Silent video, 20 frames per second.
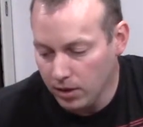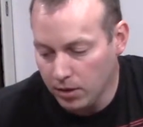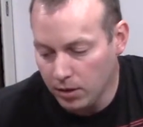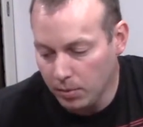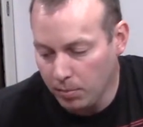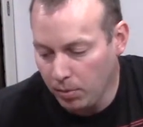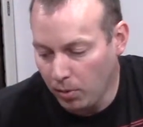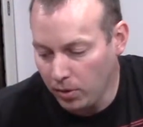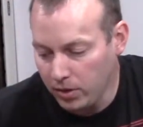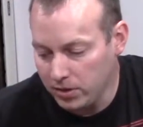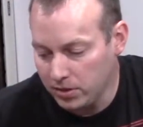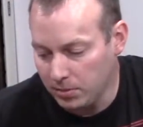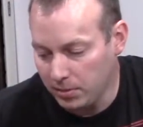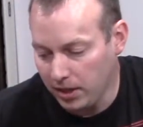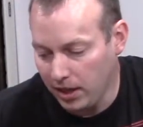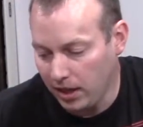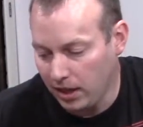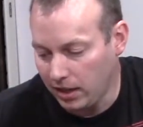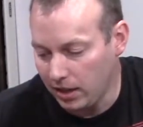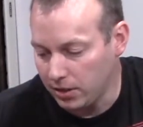poison
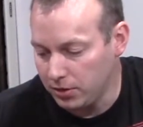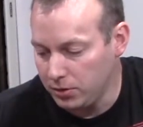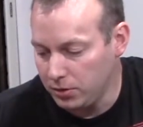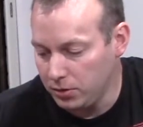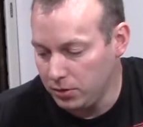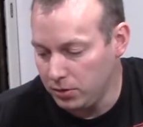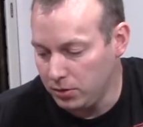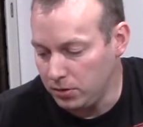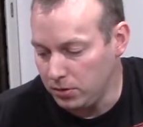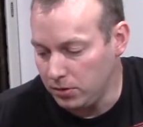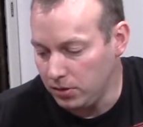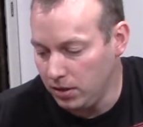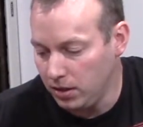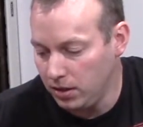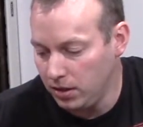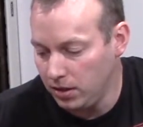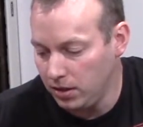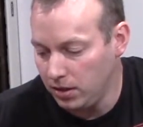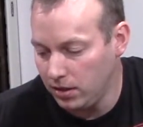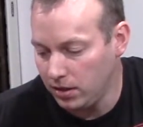mechanic too,
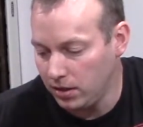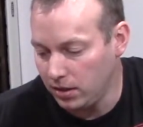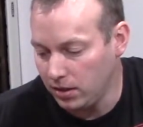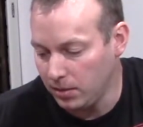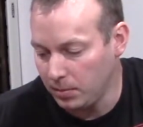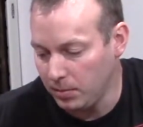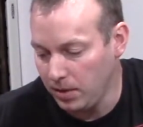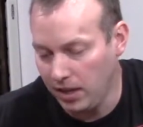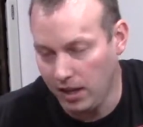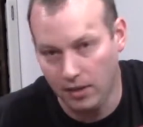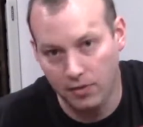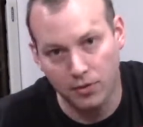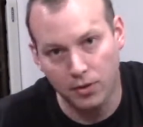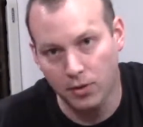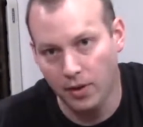if you